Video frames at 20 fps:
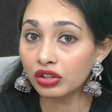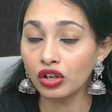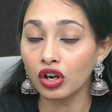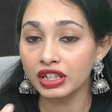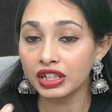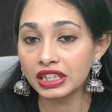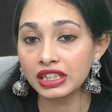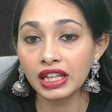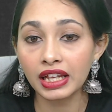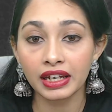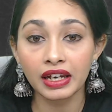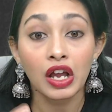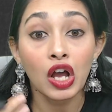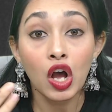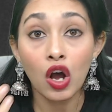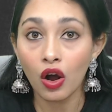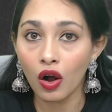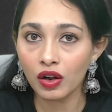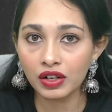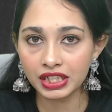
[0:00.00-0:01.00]
their
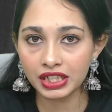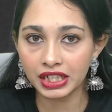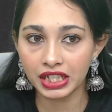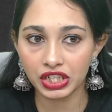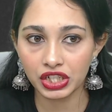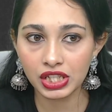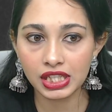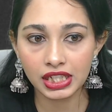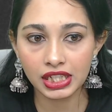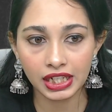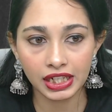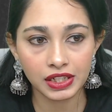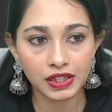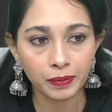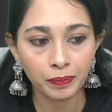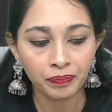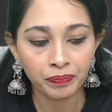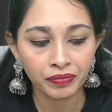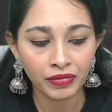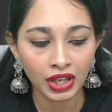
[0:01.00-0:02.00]
oxidation states.
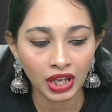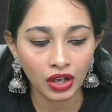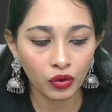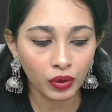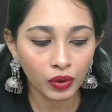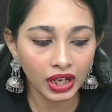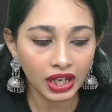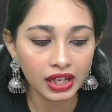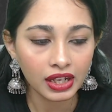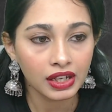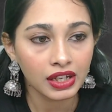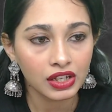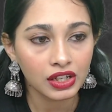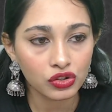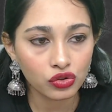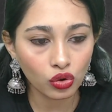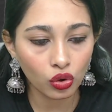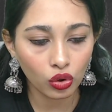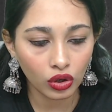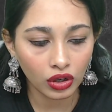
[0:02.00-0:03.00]
Okay,
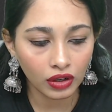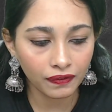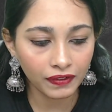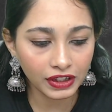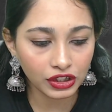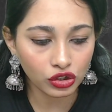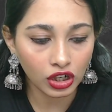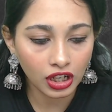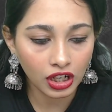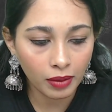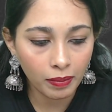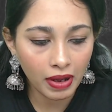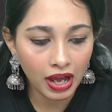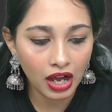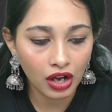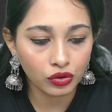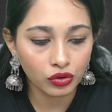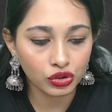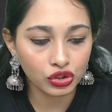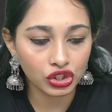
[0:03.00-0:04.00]
so if we talk
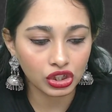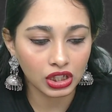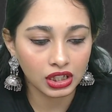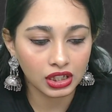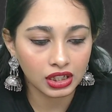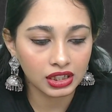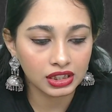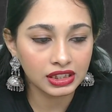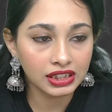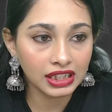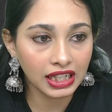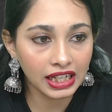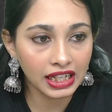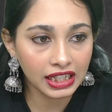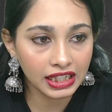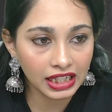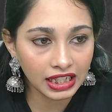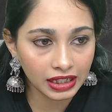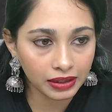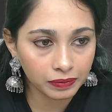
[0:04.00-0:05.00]
about
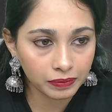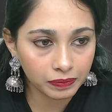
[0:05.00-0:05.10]
3d,